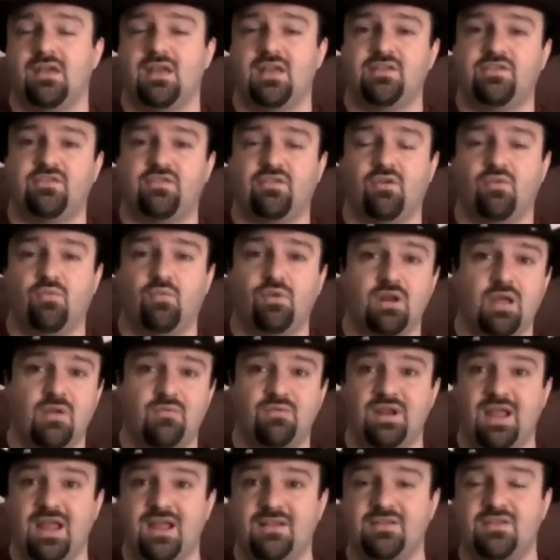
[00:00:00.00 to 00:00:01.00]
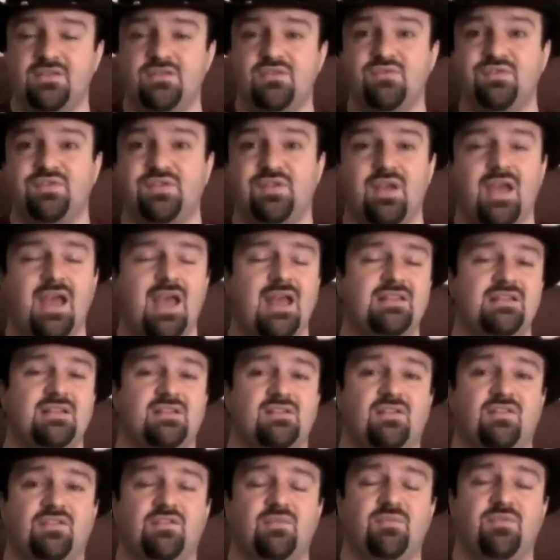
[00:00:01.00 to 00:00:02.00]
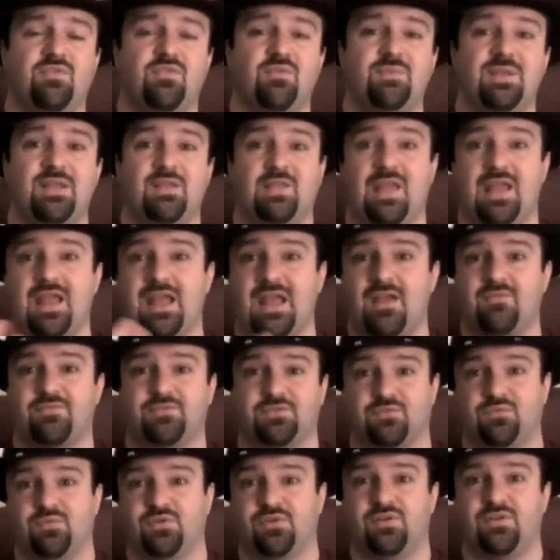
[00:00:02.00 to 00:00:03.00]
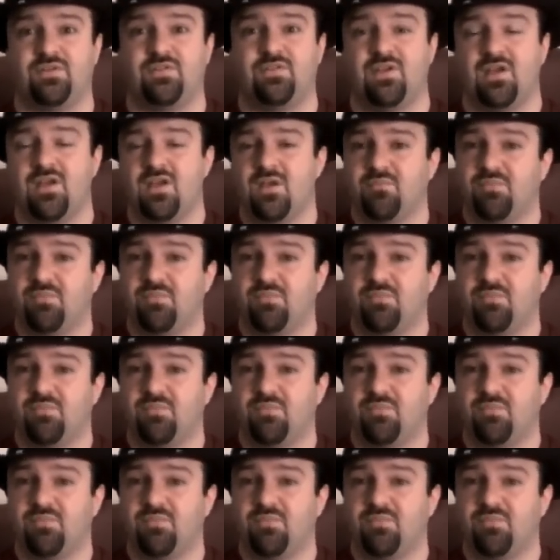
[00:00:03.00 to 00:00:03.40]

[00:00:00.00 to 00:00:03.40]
And so what I would have had to do is add the custom thumbnail afterwards.